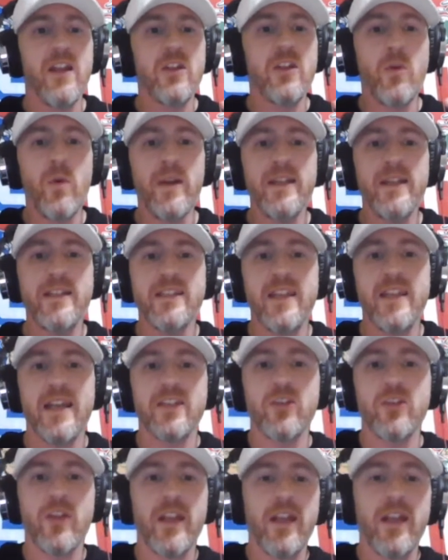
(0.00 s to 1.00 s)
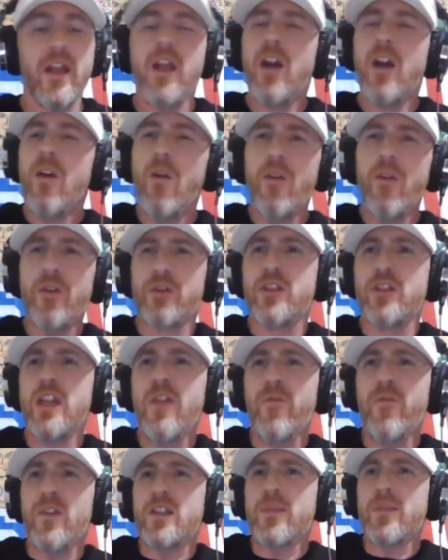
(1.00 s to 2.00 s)
26. You're like, well, their
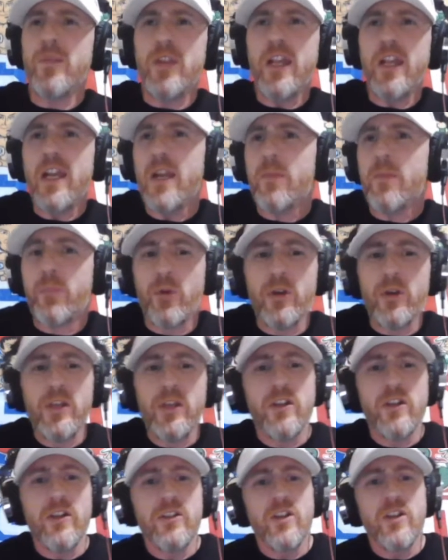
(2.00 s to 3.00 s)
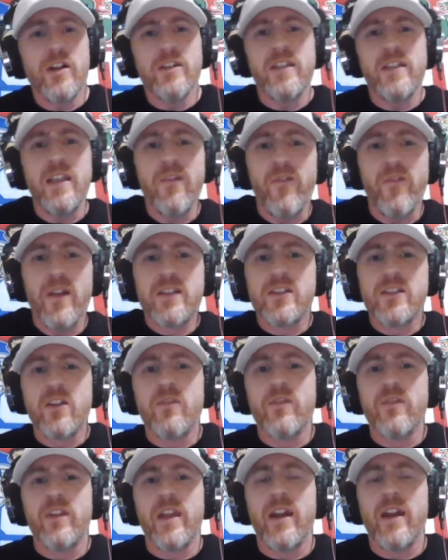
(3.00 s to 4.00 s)
defense. I mean, they got a pretty good young defense
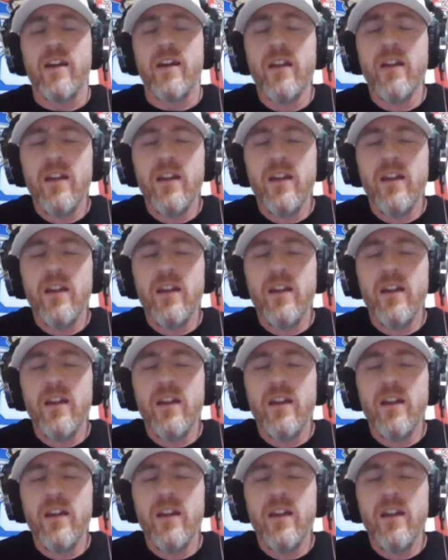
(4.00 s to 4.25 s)
over there.